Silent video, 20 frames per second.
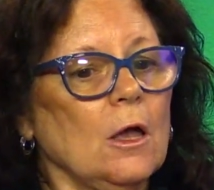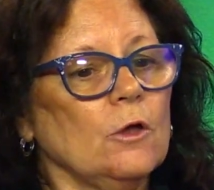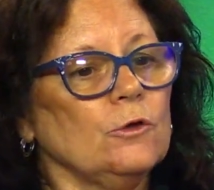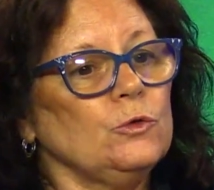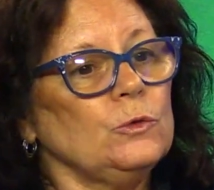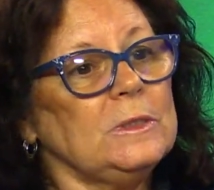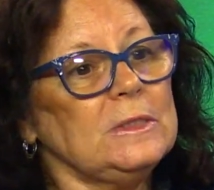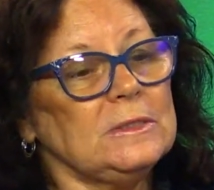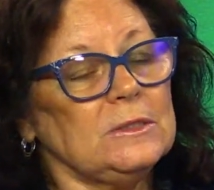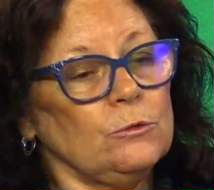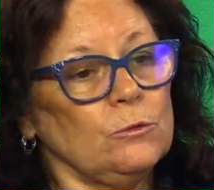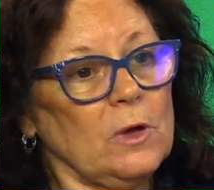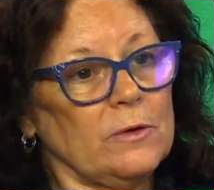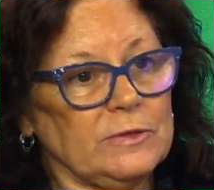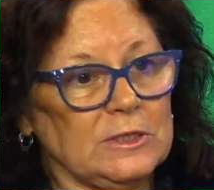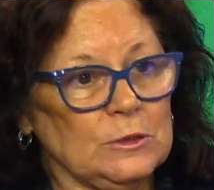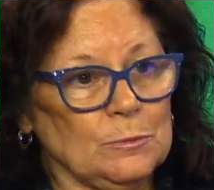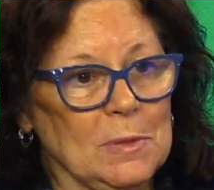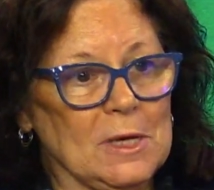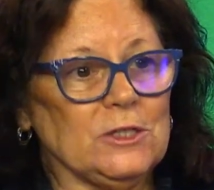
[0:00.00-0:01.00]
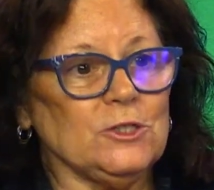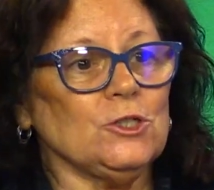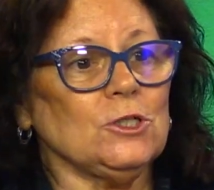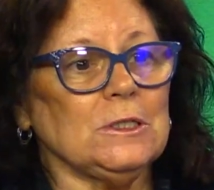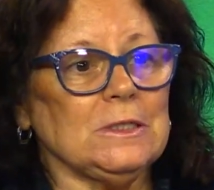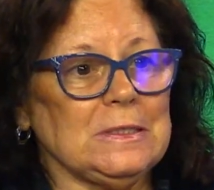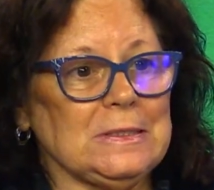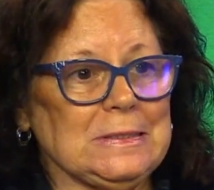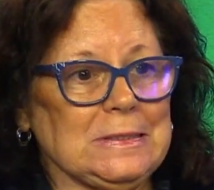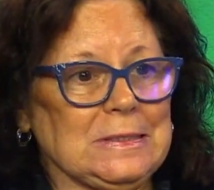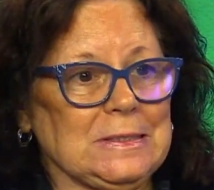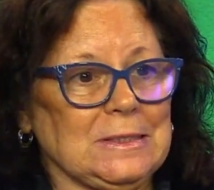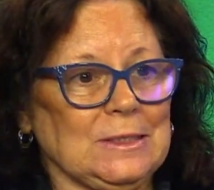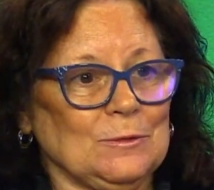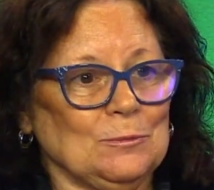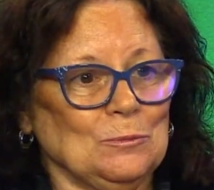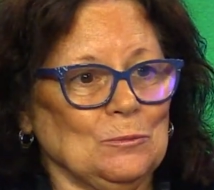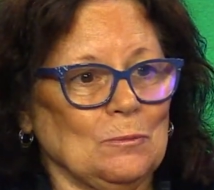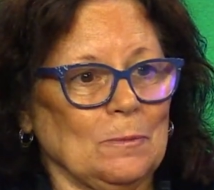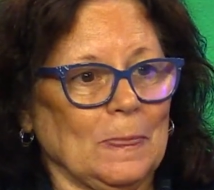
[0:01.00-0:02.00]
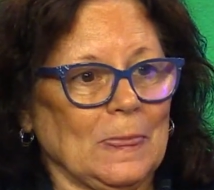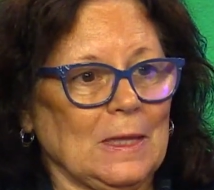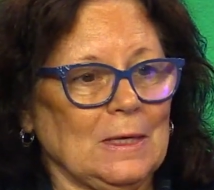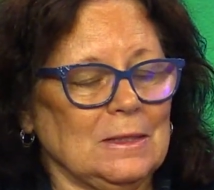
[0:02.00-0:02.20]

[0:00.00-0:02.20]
you mm-hmm. need to have specialists. Mm -hmm.